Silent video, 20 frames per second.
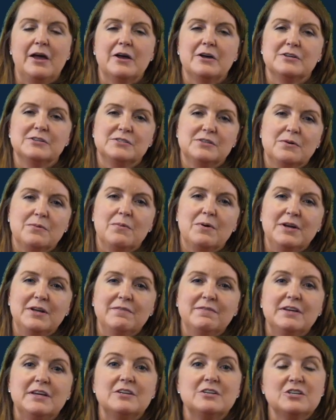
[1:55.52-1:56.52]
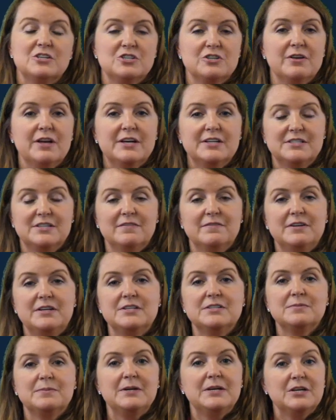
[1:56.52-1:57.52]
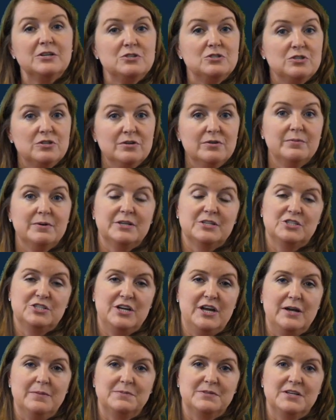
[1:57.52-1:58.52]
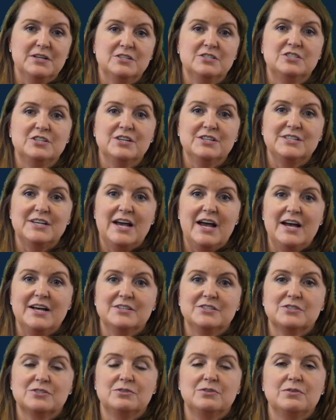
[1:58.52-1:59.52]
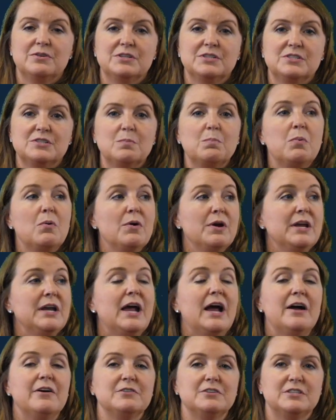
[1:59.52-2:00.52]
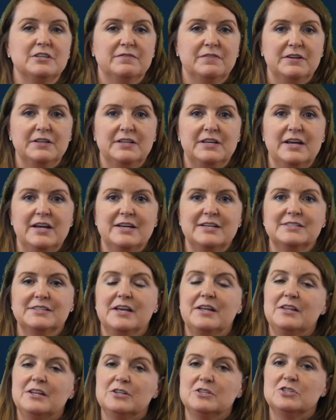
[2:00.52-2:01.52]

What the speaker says: So one of the initial activities we can do with shapes is just ask students to point out different things and then